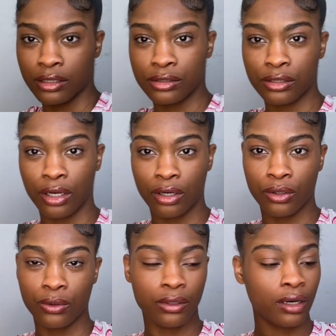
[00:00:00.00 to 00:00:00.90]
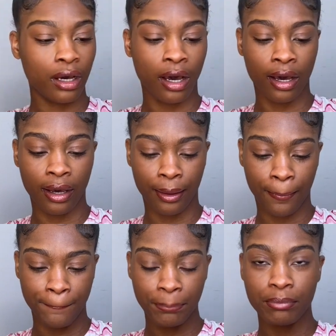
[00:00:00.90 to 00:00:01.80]
so
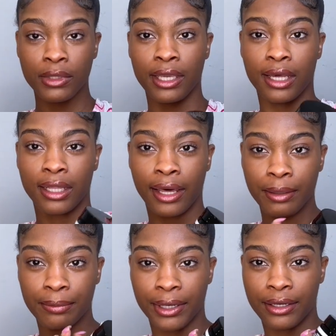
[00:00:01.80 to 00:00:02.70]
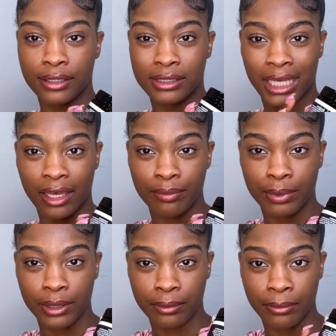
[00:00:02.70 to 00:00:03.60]
yeah, a lot of braiders have
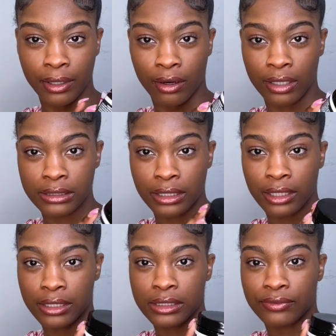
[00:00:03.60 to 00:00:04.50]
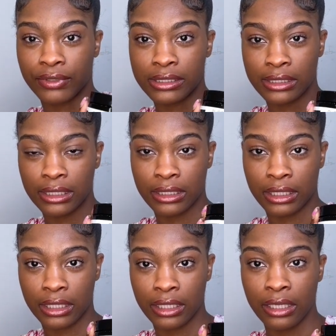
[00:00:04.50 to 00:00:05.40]
put me onto this
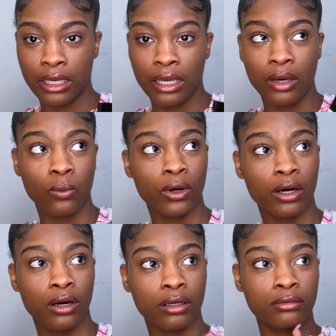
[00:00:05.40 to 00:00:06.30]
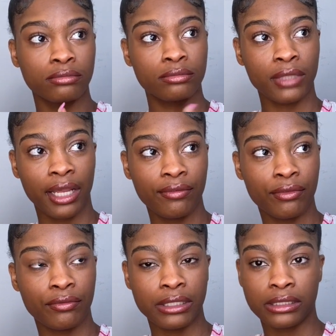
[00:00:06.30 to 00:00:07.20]
recently. Well, not
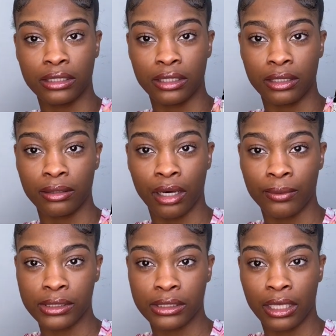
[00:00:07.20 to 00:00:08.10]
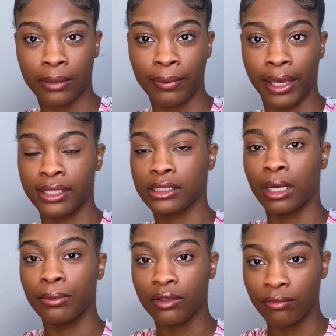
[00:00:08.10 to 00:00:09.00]
even recently, I would say the past
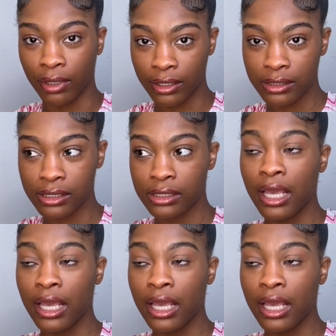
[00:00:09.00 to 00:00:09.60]
couple of months.